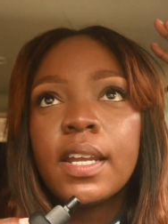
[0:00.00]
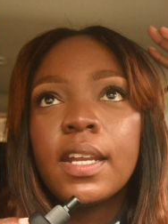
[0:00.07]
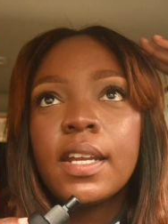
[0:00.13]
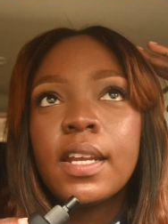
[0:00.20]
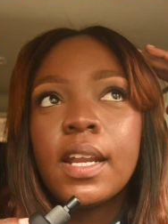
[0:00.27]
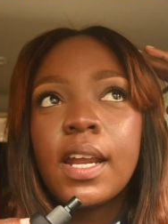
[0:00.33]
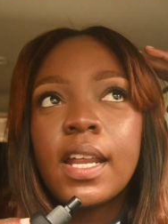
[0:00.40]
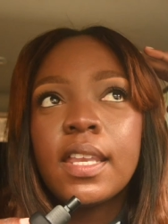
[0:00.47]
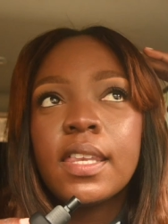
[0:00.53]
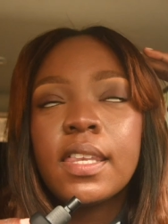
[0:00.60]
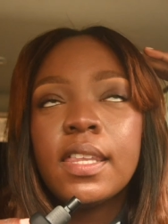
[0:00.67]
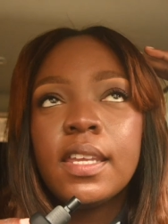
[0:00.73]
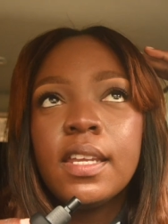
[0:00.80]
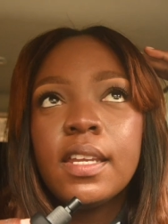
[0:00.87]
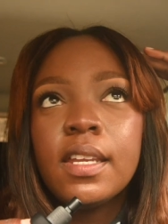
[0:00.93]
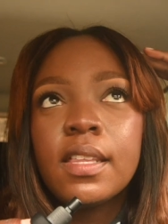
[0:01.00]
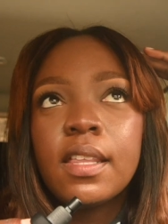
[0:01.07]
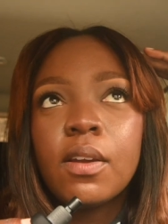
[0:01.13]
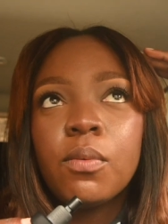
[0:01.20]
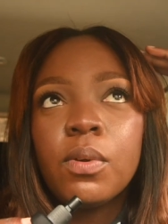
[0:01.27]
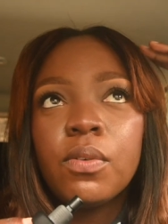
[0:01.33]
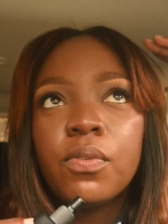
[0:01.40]
And I think
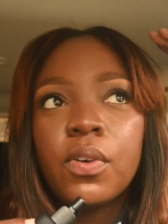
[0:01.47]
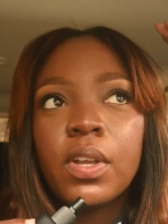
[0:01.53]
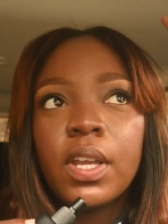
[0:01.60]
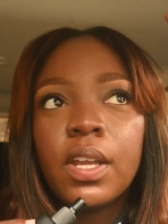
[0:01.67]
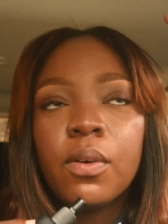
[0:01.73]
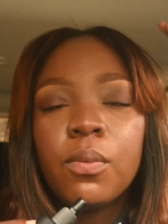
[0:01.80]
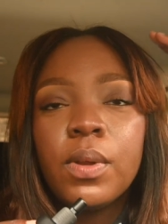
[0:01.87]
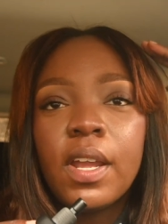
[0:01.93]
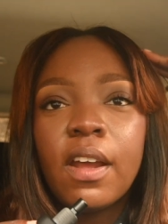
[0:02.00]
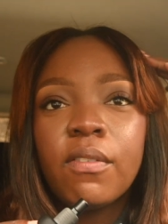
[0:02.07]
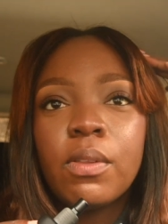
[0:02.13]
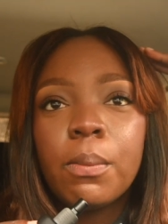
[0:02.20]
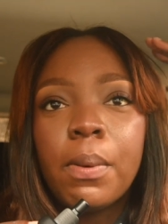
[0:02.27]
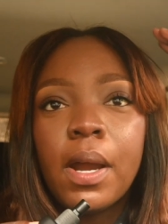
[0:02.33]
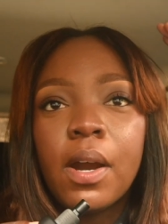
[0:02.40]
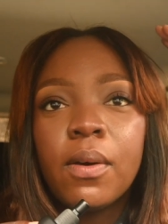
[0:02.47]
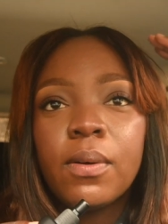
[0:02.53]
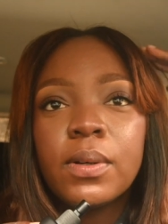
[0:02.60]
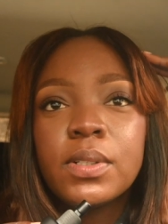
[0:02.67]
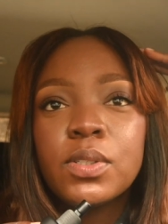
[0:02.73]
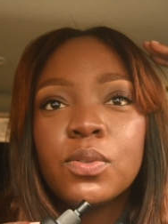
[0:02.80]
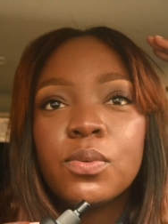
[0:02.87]
that we forget we have the
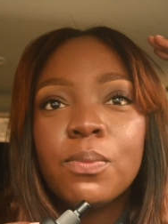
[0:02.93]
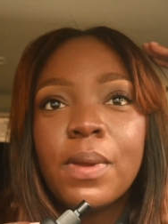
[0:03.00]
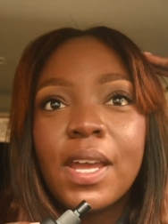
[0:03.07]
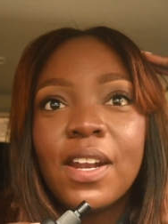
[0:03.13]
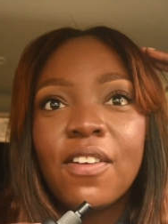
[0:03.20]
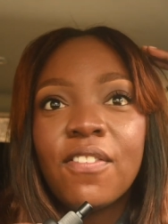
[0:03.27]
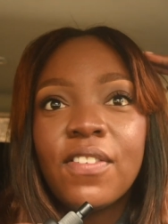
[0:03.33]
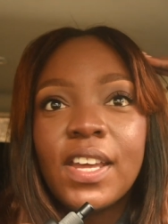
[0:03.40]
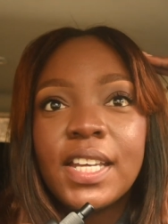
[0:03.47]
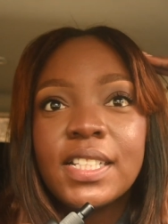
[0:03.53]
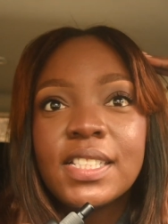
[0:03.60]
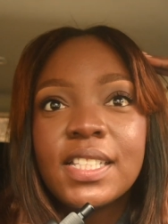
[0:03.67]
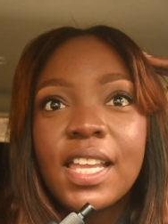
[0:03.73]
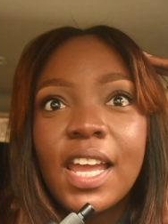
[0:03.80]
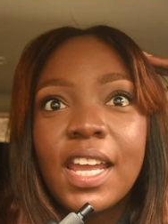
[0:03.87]
power to manifest.